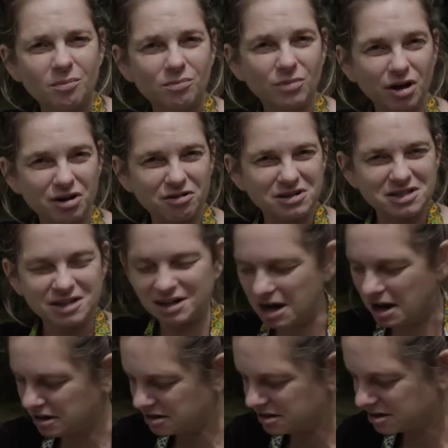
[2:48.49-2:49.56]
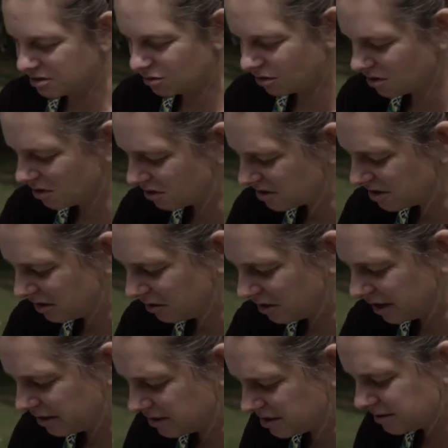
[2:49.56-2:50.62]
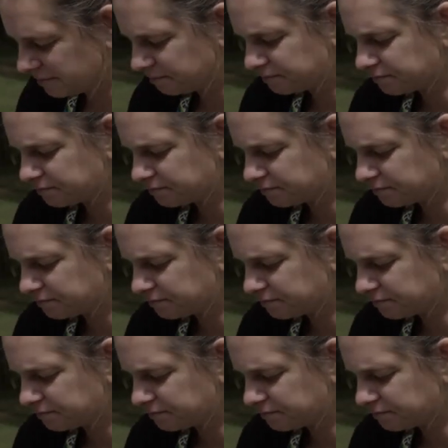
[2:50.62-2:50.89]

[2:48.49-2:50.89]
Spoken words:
margarita glass, your cocktail glass.